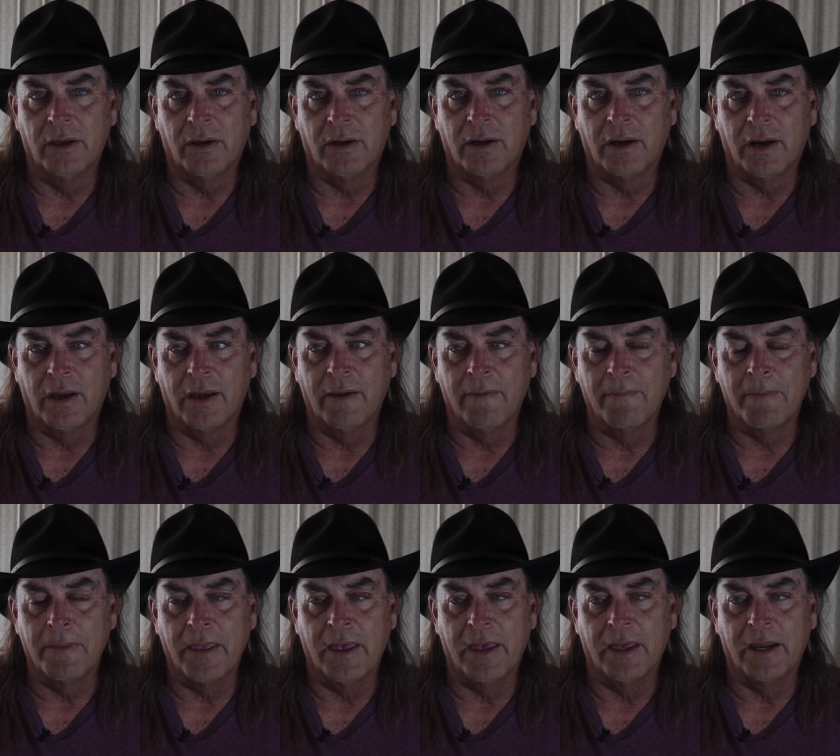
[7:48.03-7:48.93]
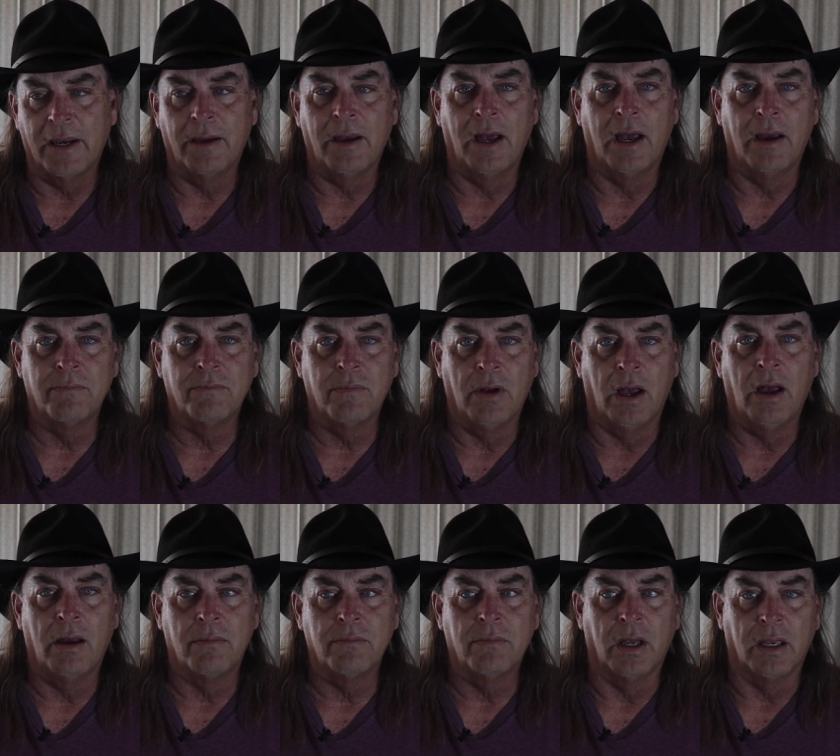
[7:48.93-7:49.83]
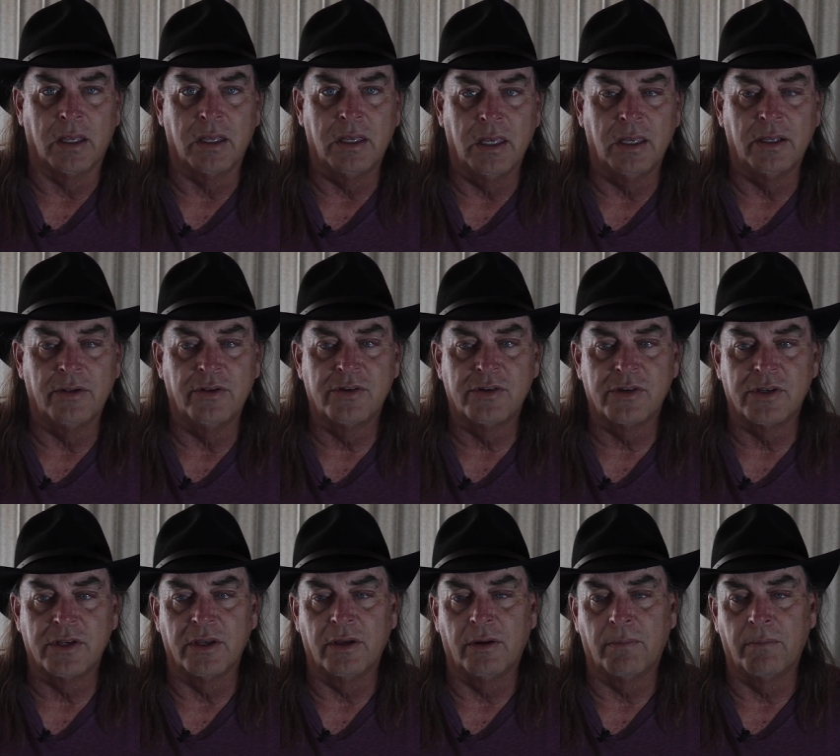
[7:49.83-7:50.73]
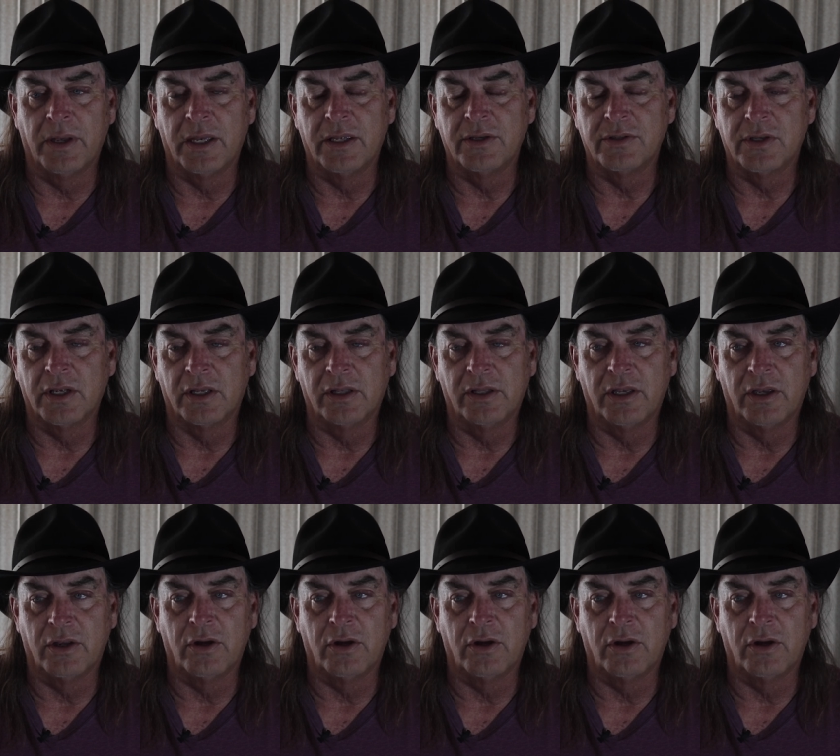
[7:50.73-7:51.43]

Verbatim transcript: All right. And I'm a kid still, basically,